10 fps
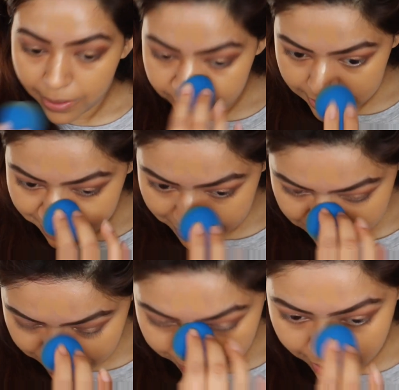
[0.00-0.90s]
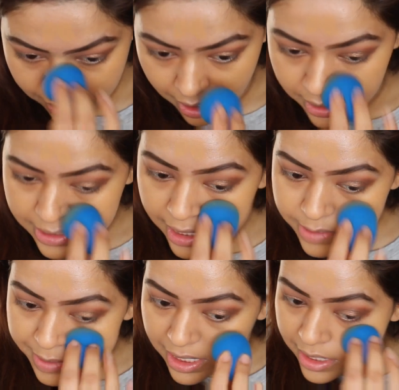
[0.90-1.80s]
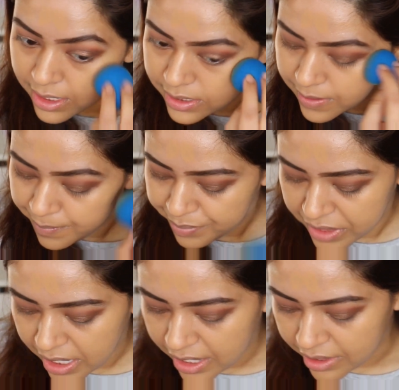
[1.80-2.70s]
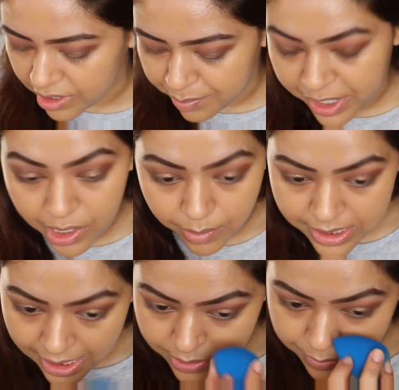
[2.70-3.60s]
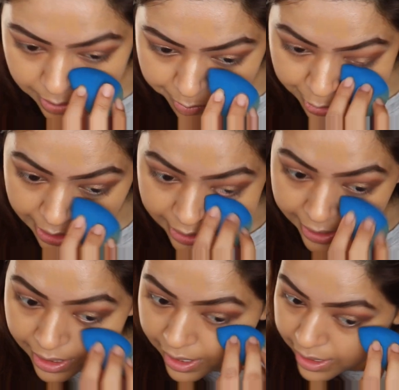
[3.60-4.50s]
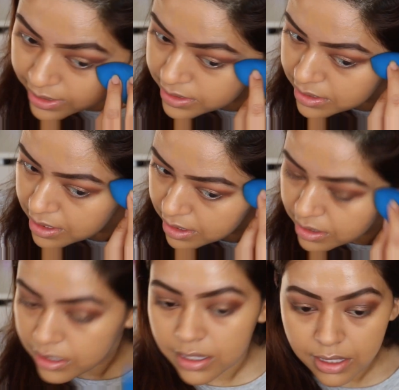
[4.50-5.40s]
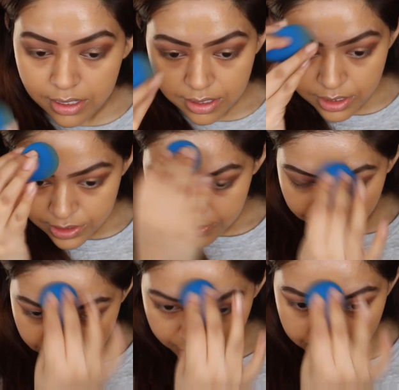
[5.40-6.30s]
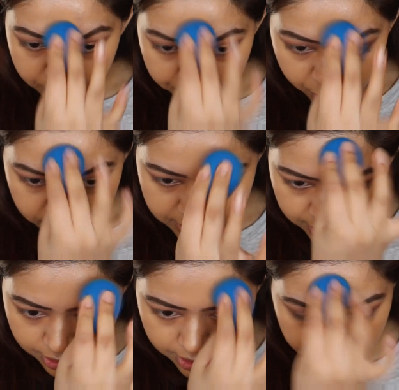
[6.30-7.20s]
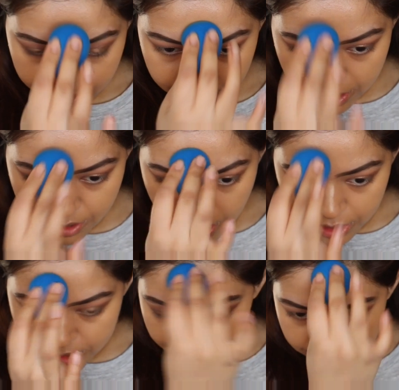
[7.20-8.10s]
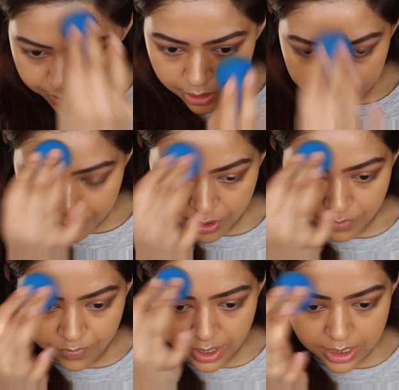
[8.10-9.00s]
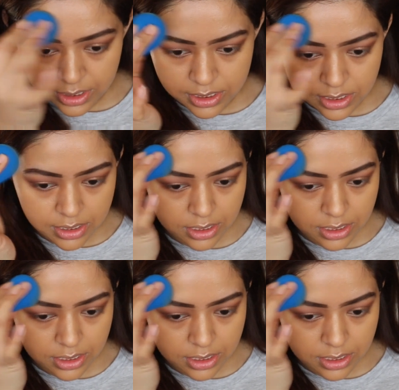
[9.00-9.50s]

I was supposed to wear contacts because Deepika always has really pretty light eyes. So I figured with a bronzy look, like, contacts would look perfect.